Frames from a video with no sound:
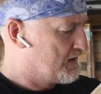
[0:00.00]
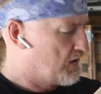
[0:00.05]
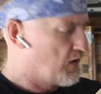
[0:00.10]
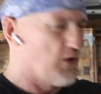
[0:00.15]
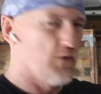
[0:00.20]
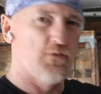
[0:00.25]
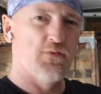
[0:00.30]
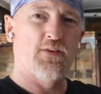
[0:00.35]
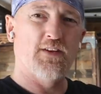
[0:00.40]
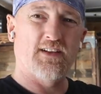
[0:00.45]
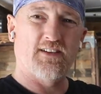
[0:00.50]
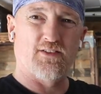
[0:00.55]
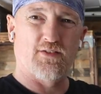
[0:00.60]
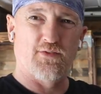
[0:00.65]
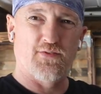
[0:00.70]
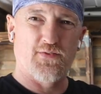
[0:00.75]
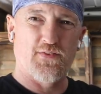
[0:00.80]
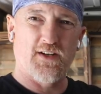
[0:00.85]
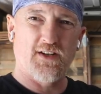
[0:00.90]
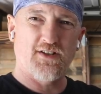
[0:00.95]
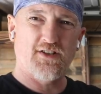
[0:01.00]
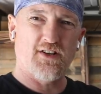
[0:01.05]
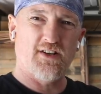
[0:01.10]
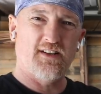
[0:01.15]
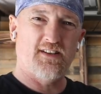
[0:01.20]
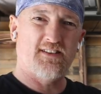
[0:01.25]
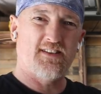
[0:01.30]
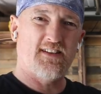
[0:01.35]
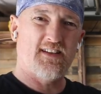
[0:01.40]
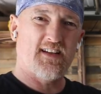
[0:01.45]
hopefully get some finish on
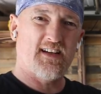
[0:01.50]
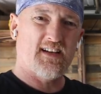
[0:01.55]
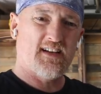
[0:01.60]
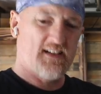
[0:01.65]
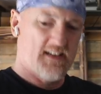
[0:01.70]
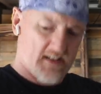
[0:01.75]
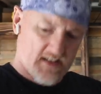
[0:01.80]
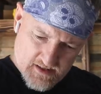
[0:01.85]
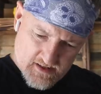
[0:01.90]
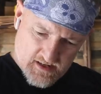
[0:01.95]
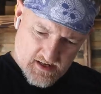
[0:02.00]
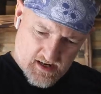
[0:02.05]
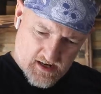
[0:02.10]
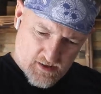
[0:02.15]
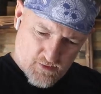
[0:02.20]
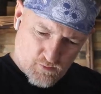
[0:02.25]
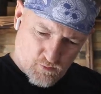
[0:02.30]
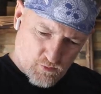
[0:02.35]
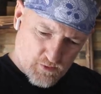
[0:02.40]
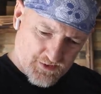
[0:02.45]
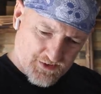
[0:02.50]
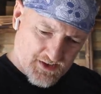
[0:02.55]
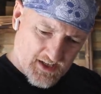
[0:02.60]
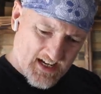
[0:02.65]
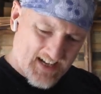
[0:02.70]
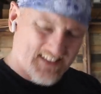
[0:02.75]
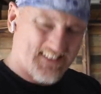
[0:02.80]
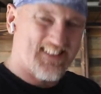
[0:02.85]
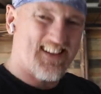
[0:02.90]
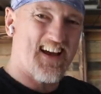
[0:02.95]
it today. Uh, I would
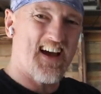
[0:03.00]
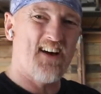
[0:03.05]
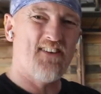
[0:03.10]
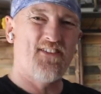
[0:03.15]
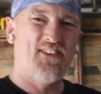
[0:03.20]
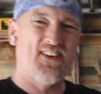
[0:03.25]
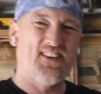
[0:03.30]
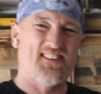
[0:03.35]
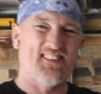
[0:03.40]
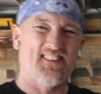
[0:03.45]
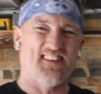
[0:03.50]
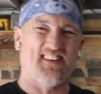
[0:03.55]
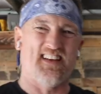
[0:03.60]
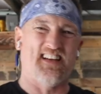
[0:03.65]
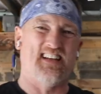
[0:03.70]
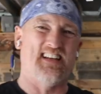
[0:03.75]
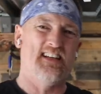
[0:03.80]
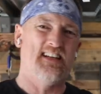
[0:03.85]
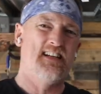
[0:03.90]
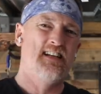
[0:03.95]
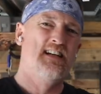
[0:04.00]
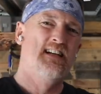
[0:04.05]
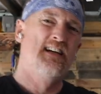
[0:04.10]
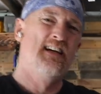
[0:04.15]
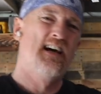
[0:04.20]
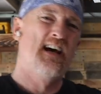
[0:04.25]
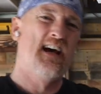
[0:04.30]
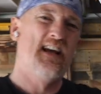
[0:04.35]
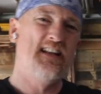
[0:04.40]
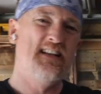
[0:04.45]
like to have this like
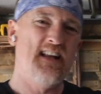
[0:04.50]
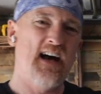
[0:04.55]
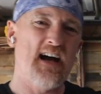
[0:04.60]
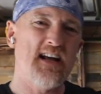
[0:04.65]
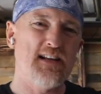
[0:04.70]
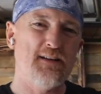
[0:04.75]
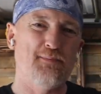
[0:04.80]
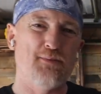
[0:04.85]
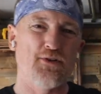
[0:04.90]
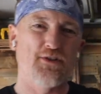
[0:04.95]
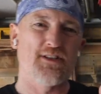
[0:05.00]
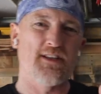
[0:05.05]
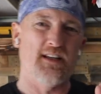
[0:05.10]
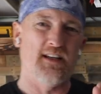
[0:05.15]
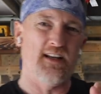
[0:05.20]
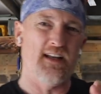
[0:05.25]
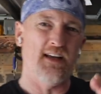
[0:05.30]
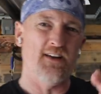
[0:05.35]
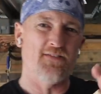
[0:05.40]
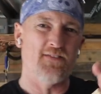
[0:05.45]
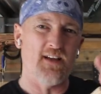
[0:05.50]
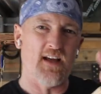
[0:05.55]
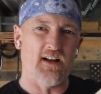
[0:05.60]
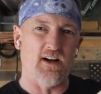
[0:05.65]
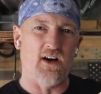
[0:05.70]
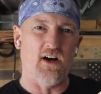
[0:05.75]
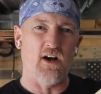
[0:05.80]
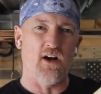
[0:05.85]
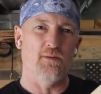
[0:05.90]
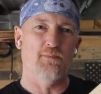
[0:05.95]
90% if
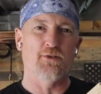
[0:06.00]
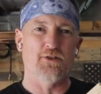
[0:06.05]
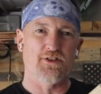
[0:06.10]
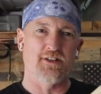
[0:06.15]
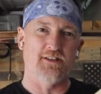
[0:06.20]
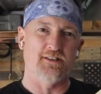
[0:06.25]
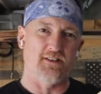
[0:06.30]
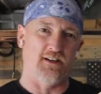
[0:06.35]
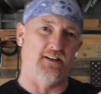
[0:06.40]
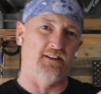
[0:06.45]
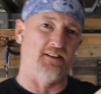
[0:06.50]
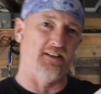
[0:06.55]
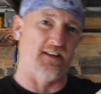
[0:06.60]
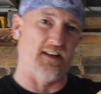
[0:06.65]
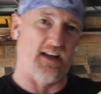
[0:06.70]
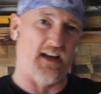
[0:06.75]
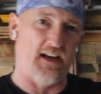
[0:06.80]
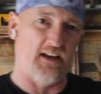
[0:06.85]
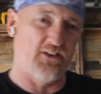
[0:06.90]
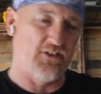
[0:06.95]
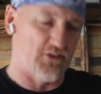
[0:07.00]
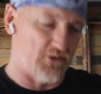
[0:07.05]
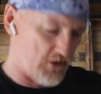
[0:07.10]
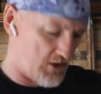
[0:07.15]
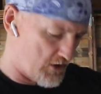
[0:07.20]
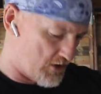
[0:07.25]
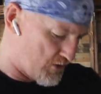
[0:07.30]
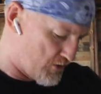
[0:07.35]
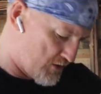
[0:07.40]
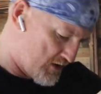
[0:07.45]
not 100% done today.
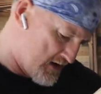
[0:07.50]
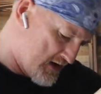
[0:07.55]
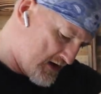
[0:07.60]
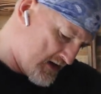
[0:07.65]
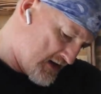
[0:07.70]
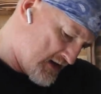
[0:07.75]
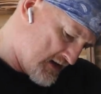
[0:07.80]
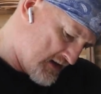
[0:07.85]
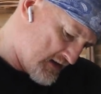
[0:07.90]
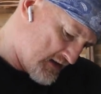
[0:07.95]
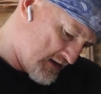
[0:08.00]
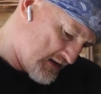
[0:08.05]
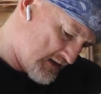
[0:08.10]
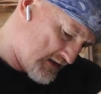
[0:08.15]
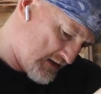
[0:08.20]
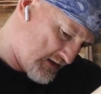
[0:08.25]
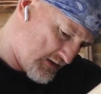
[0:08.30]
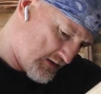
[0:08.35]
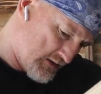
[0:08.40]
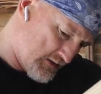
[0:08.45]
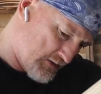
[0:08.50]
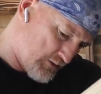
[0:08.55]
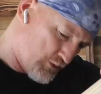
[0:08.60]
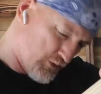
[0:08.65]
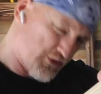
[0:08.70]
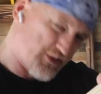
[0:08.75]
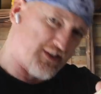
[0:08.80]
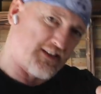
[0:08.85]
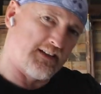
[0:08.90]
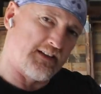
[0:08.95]
So
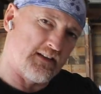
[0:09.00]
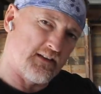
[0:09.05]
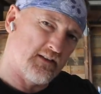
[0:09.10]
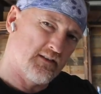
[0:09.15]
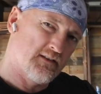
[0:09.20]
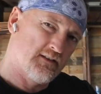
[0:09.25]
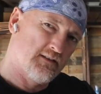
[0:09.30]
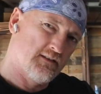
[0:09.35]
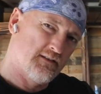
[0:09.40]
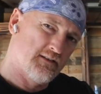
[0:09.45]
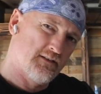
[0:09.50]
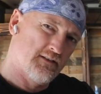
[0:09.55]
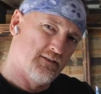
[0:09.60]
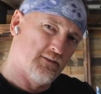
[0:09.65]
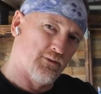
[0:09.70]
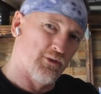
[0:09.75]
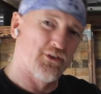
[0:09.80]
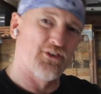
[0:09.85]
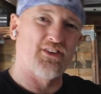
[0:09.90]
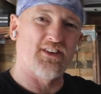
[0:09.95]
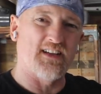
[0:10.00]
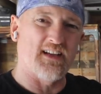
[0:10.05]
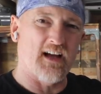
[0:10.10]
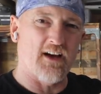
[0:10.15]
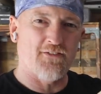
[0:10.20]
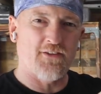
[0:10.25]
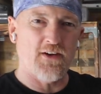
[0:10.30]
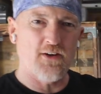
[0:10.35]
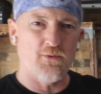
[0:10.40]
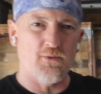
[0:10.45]
we'll see. We'll see.
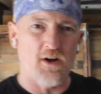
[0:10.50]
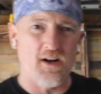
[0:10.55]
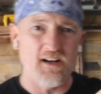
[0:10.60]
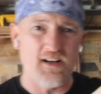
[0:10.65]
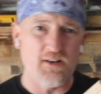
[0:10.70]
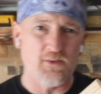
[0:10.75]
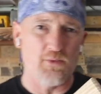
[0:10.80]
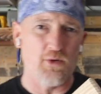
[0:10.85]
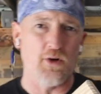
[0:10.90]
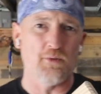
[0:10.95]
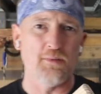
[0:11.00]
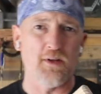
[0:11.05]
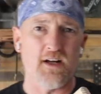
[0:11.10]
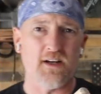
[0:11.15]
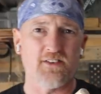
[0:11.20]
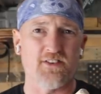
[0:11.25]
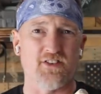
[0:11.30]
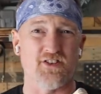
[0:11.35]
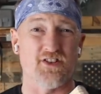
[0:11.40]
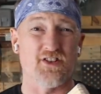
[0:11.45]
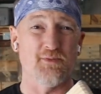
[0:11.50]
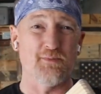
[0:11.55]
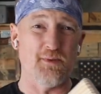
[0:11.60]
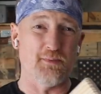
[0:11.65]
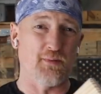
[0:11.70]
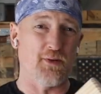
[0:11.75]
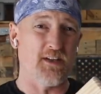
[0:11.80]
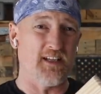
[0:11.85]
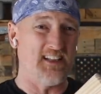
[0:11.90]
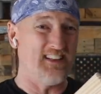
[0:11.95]
If I don't run into roadblocks, this should be
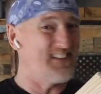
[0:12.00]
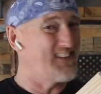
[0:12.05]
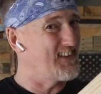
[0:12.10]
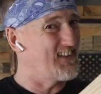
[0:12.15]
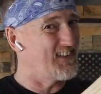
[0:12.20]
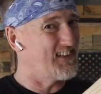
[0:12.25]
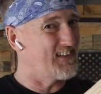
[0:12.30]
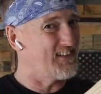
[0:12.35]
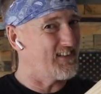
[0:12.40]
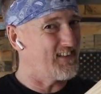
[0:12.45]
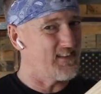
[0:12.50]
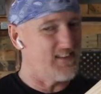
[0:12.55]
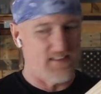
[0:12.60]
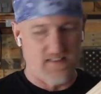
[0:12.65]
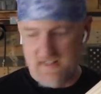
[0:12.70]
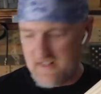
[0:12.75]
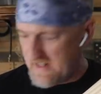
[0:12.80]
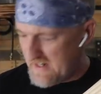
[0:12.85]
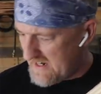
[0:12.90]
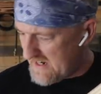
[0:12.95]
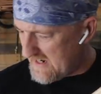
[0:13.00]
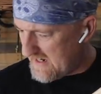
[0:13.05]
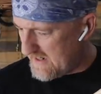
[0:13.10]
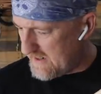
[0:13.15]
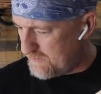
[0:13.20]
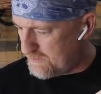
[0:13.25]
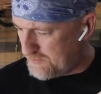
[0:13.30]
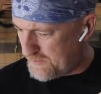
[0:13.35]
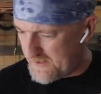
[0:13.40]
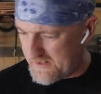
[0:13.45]
pretty easy to get done,
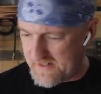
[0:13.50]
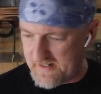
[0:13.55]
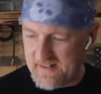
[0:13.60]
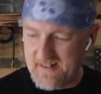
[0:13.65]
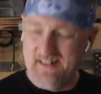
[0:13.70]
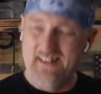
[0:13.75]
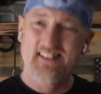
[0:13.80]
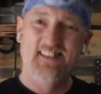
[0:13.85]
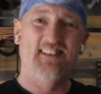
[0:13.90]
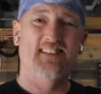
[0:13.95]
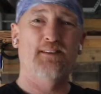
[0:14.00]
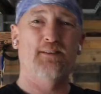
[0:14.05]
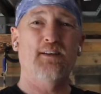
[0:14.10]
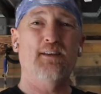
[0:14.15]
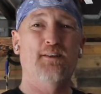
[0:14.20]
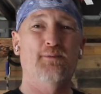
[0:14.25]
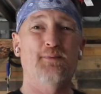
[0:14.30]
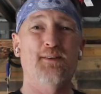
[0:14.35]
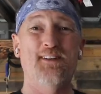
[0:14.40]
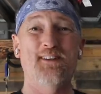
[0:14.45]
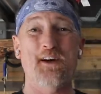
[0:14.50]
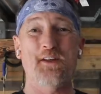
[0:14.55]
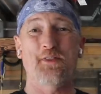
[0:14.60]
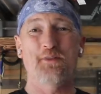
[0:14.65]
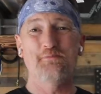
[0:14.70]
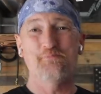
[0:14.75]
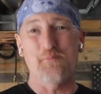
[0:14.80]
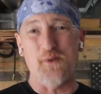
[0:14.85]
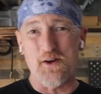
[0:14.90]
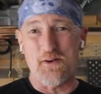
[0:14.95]
uh, but this thing's been
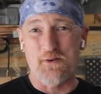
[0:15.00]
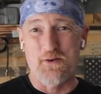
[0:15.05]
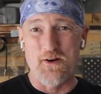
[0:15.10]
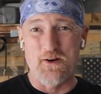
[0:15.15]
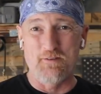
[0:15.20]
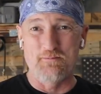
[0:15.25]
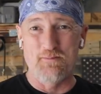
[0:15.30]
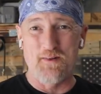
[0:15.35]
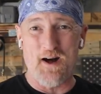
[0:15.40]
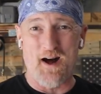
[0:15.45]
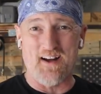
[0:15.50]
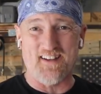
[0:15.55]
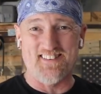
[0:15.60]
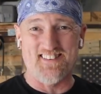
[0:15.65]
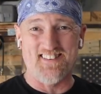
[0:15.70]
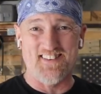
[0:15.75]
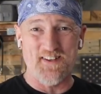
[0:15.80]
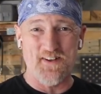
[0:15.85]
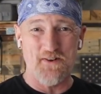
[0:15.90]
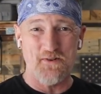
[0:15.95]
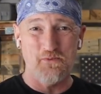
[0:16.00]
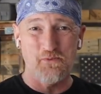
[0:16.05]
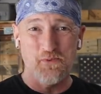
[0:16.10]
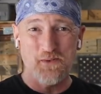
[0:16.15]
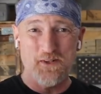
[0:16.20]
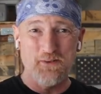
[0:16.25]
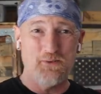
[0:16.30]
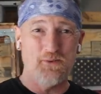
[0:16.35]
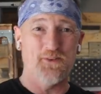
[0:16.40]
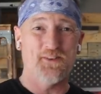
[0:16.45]
nothing but roadblocks, so
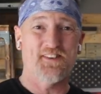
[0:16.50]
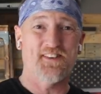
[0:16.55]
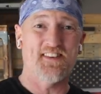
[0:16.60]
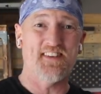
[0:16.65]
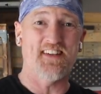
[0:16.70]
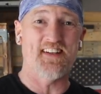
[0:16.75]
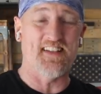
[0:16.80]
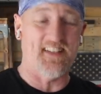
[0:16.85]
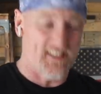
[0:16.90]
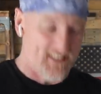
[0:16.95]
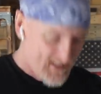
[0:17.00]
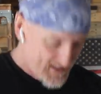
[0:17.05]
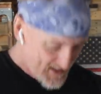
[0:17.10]
we will see.